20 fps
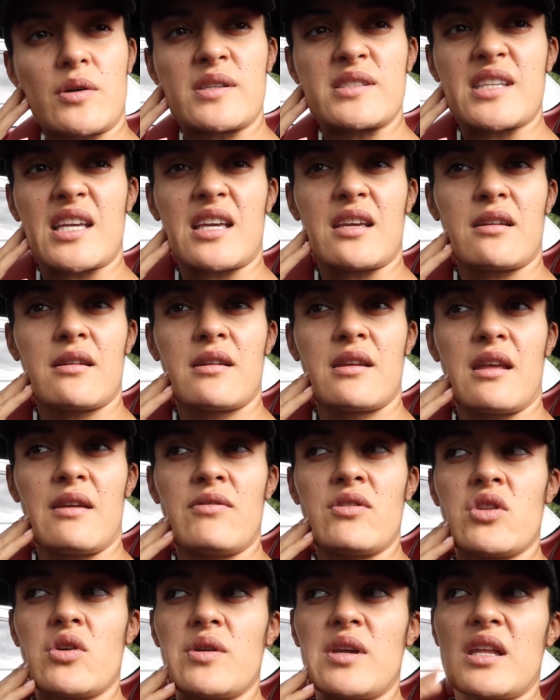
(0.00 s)
because like
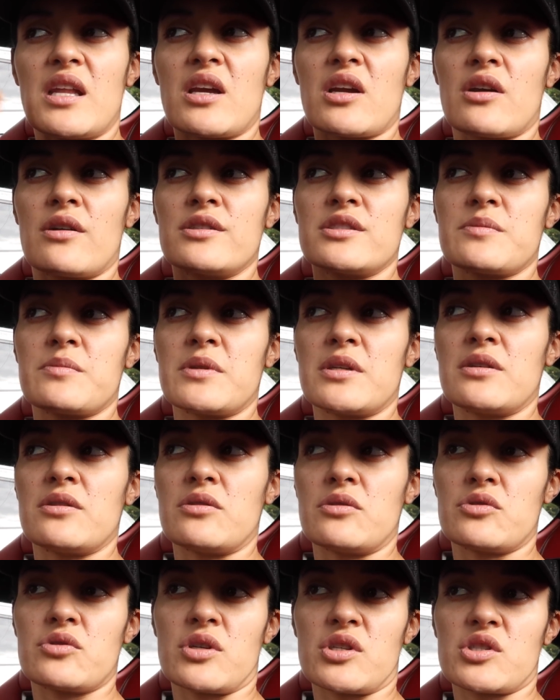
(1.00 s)
even though he didn't coach me
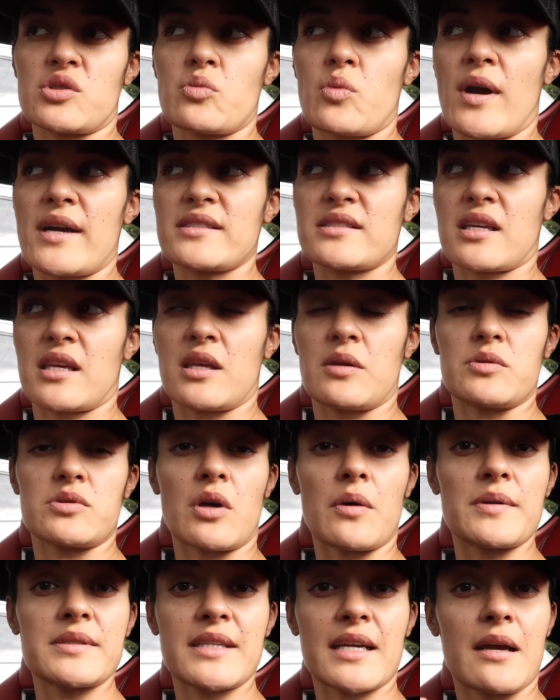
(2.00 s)
nutrition wise, like he was
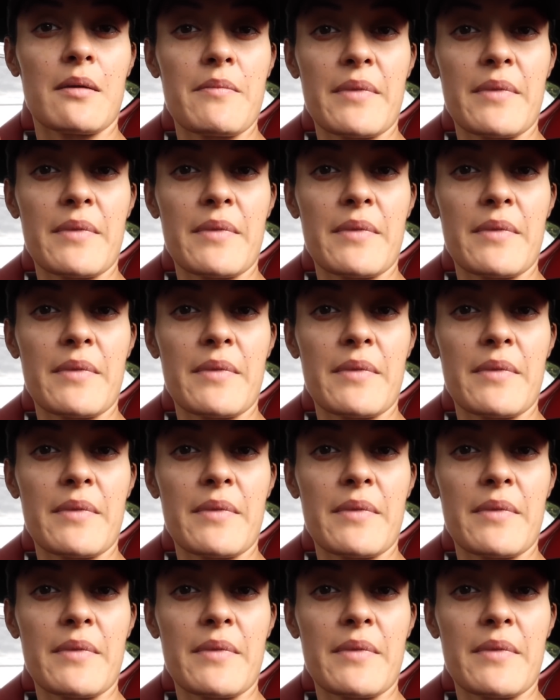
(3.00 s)
always like